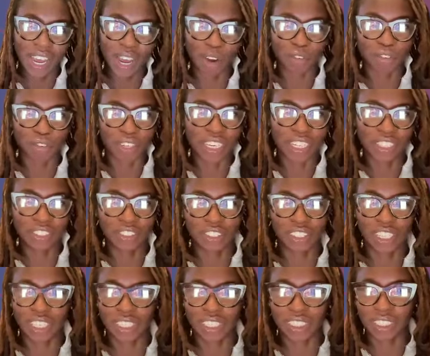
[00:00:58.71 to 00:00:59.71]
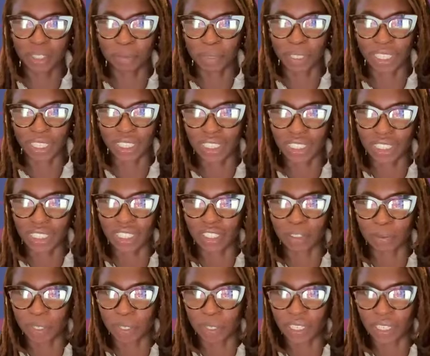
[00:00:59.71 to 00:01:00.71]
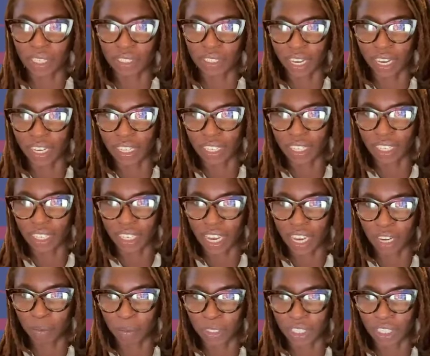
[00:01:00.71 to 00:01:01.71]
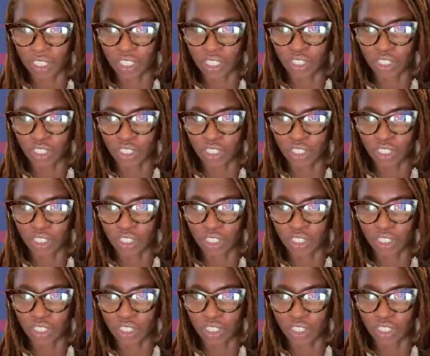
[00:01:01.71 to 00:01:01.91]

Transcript: a reintroduction because she has been a titan in the cannabis